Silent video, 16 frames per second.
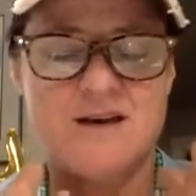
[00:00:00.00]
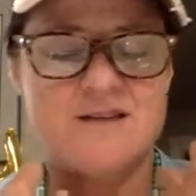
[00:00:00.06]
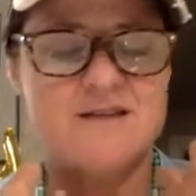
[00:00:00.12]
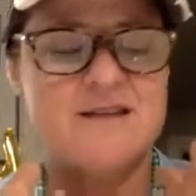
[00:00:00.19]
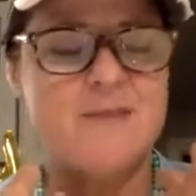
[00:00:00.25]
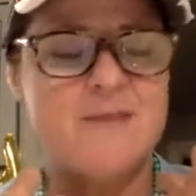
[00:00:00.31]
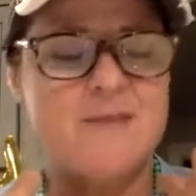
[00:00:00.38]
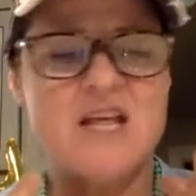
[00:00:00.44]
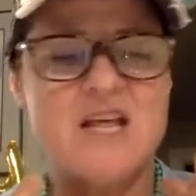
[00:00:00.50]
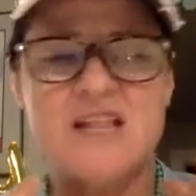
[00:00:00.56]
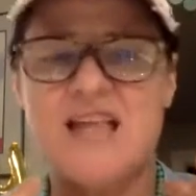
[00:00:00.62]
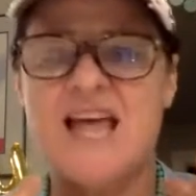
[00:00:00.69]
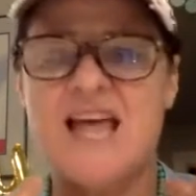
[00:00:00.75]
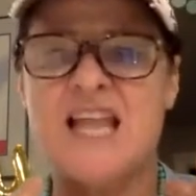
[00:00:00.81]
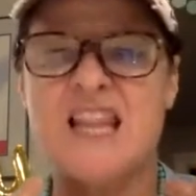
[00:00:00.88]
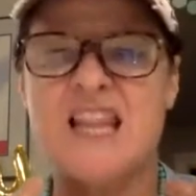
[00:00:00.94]
something
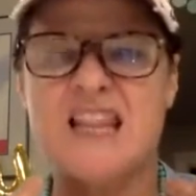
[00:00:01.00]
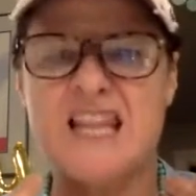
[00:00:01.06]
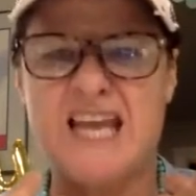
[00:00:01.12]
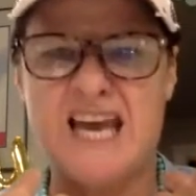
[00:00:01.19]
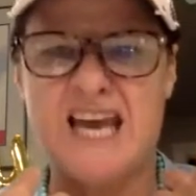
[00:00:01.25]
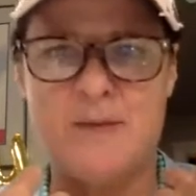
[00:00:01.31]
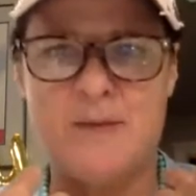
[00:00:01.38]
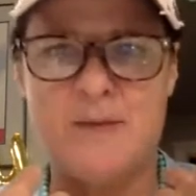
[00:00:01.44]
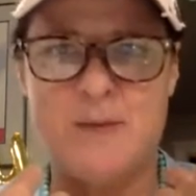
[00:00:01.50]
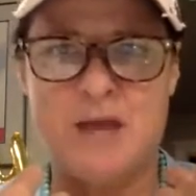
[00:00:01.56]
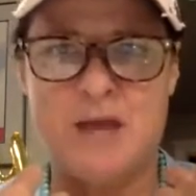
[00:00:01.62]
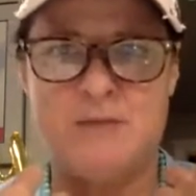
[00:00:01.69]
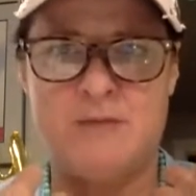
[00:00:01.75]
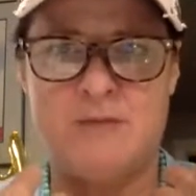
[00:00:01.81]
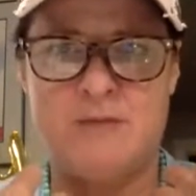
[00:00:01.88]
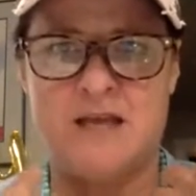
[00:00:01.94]
that lit up
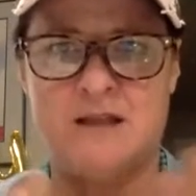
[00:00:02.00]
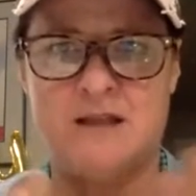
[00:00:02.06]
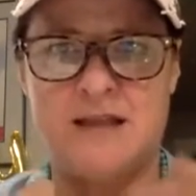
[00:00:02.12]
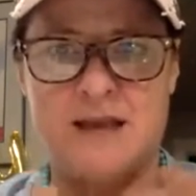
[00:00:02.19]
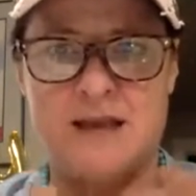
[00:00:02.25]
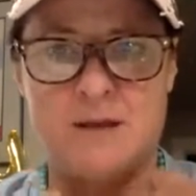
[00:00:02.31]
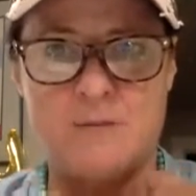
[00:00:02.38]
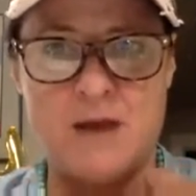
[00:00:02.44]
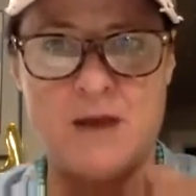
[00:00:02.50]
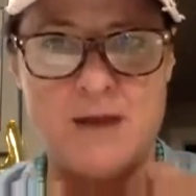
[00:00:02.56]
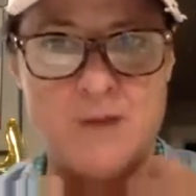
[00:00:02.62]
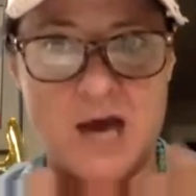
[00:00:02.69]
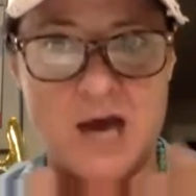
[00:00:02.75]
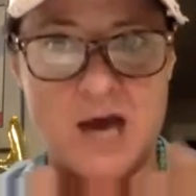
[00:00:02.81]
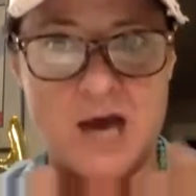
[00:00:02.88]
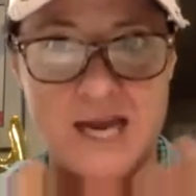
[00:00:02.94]
in me, like my
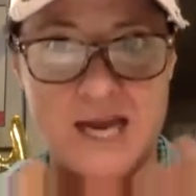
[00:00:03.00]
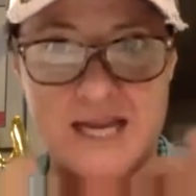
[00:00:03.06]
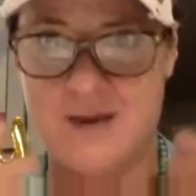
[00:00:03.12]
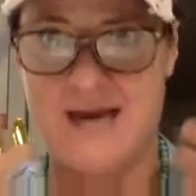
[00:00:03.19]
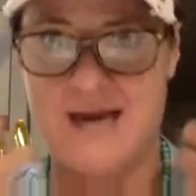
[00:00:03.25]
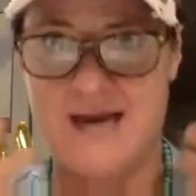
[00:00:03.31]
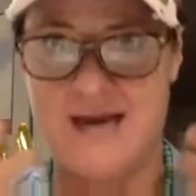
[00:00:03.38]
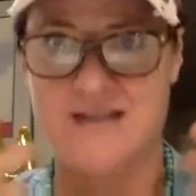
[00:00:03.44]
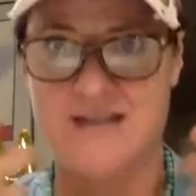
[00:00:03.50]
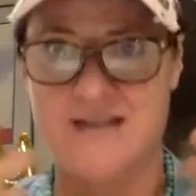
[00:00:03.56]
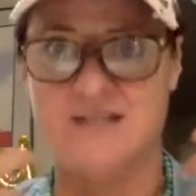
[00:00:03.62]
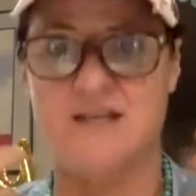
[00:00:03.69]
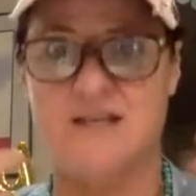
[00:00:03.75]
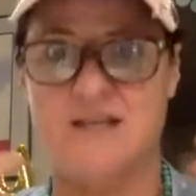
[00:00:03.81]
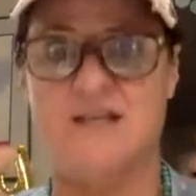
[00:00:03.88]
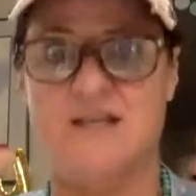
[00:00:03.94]
body
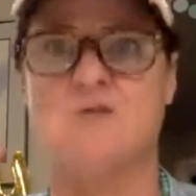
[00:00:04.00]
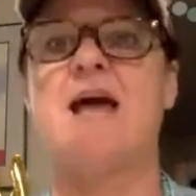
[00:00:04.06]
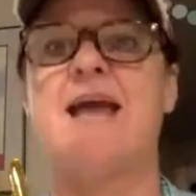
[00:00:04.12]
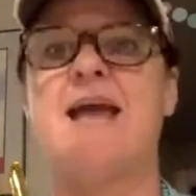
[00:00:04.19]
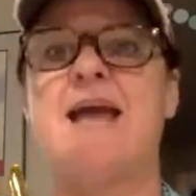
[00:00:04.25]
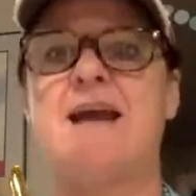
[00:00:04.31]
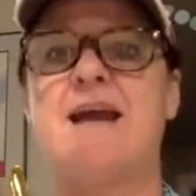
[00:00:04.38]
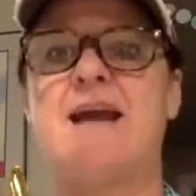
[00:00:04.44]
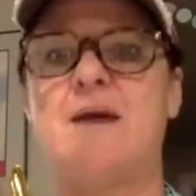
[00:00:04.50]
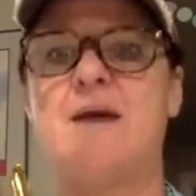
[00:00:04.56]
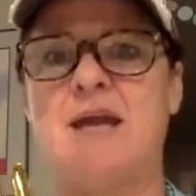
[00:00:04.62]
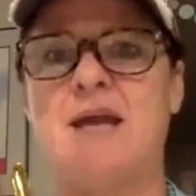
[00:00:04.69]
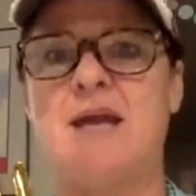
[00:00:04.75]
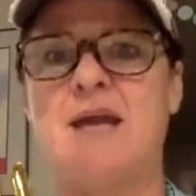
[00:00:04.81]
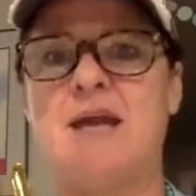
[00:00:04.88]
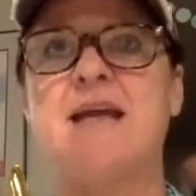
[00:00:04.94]
capacities would light up,
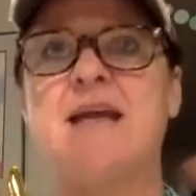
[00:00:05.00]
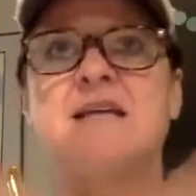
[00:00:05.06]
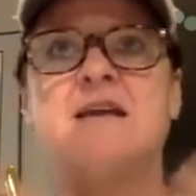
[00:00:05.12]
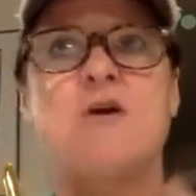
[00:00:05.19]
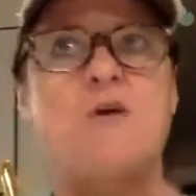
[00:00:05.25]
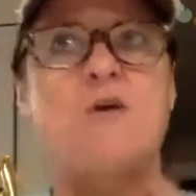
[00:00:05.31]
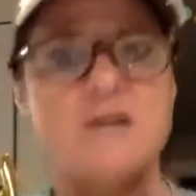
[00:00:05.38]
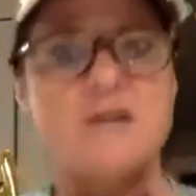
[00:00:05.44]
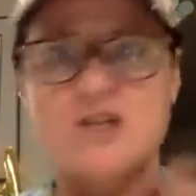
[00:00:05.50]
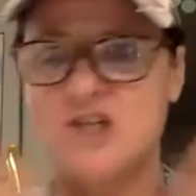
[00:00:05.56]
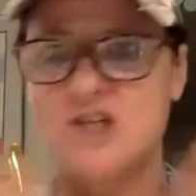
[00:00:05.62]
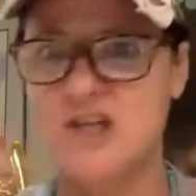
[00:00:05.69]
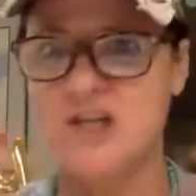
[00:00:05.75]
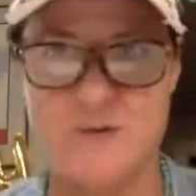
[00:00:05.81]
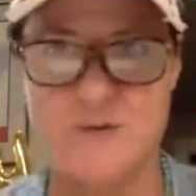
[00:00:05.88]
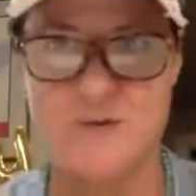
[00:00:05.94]
and I did all the
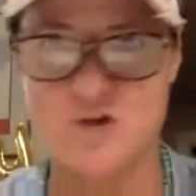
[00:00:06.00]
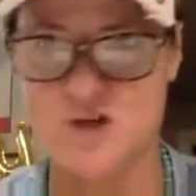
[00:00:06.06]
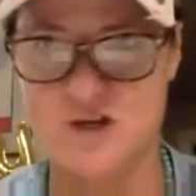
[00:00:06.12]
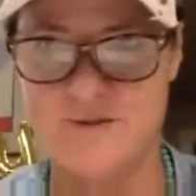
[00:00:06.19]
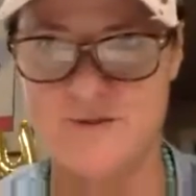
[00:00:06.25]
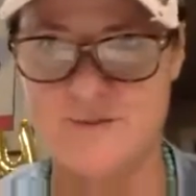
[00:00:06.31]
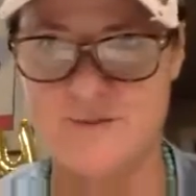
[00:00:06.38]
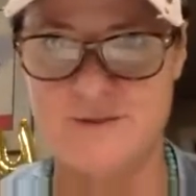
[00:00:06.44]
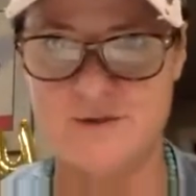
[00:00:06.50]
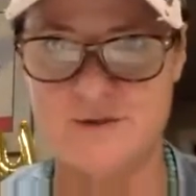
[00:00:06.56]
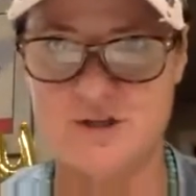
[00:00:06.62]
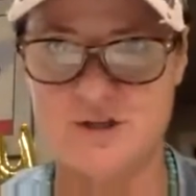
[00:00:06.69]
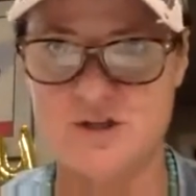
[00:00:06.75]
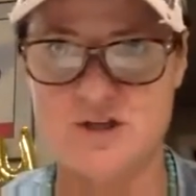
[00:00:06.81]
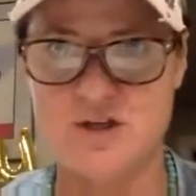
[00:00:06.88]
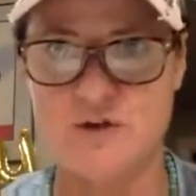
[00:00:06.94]
shit I shouldn't be able
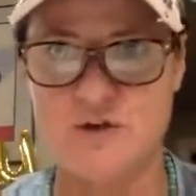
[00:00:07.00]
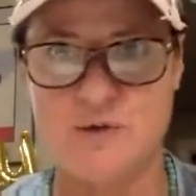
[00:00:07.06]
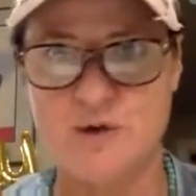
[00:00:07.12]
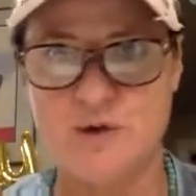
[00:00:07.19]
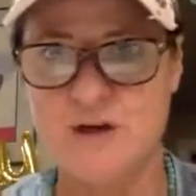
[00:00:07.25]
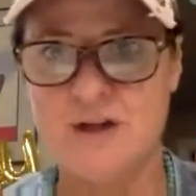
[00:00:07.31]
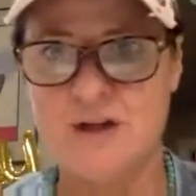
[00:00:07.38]
to do.